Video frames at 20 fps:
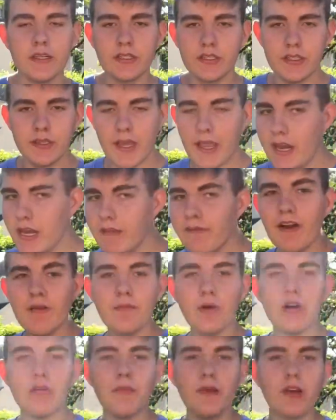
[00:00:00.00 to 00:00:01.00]
to the
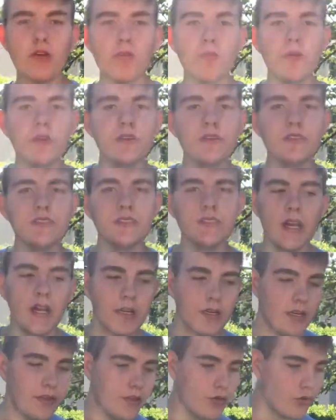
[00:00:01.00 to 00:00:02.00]
85mm wheels,
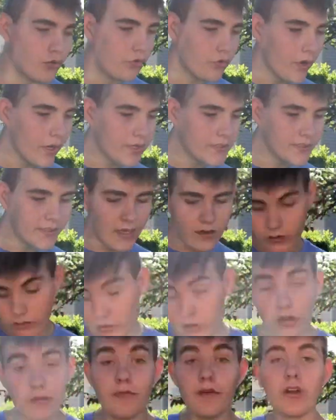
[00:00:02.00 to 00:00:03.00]
to the trucks that is
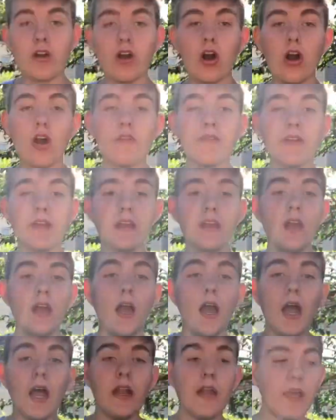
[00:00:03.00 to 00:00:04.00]
good for carving,
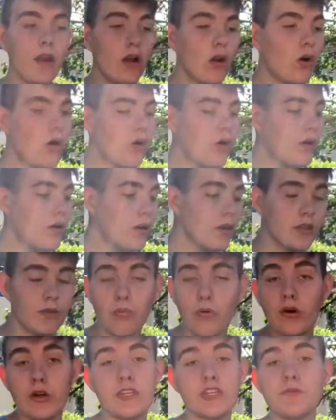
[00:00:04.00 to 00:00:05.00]
and in all, the
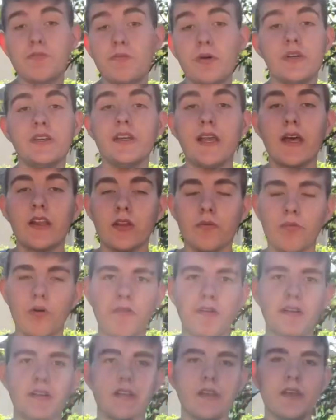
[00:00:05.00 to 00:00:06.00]
board is just put together
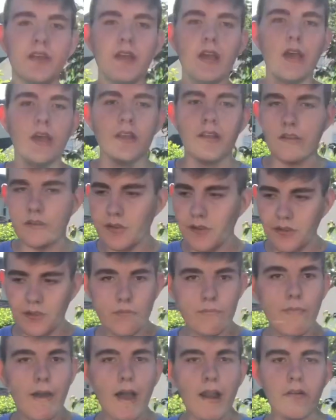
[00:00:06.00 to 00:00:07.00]
perfectly. The
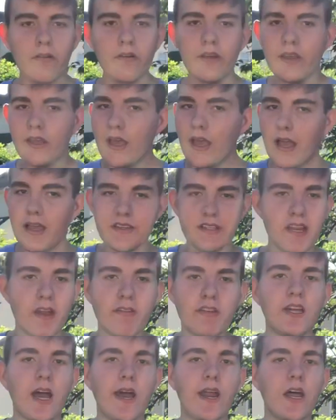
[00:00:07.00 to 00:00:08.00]
lithium battery has
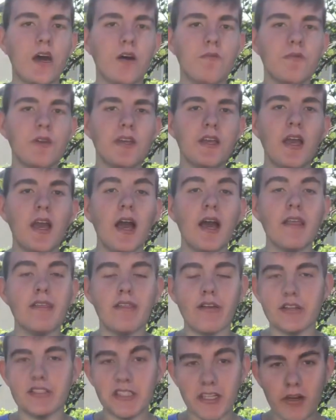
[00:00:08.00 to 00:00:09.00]
never died on me.
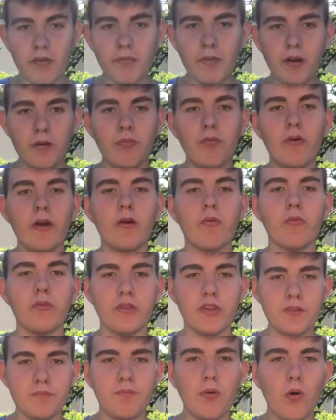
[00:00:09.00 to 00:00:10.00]
There has never been a point where
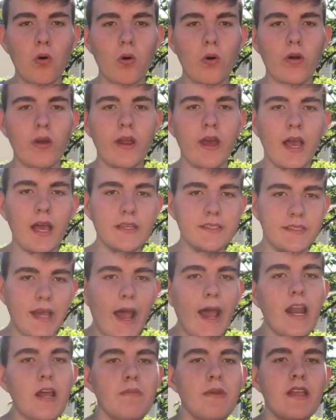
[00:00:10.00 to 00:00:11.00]
this board has
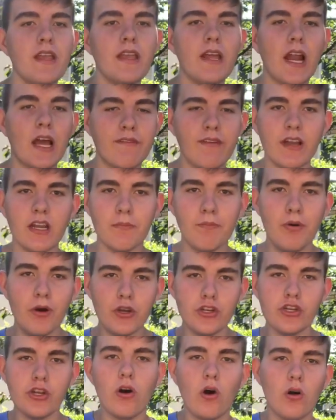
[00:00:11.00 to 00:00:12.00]
died on me and I've had to
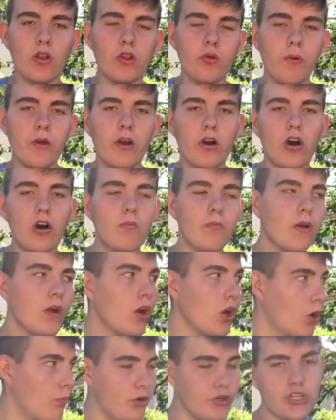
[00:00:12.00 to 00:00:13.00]
push it all the way home
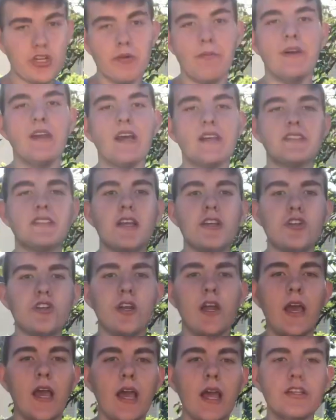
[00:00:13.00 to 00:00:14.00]
or push it to my destination.
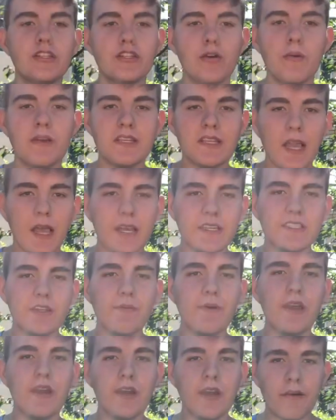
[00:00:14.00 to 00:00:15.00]
It has always lasted
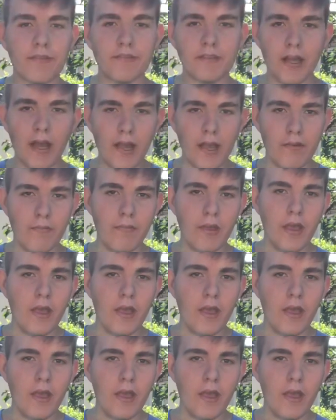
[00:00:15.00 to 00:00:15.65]
me enough time.